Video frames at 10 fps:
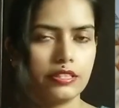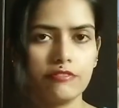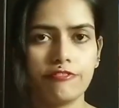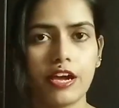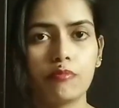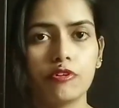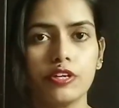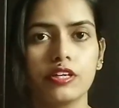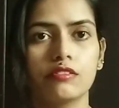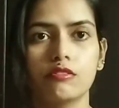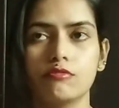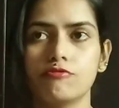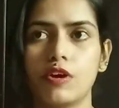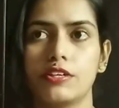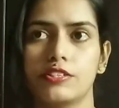fabric of
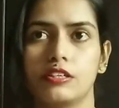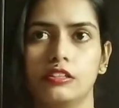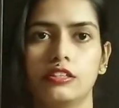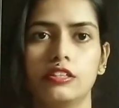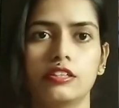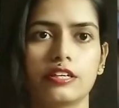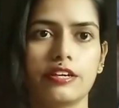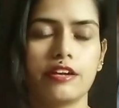white color can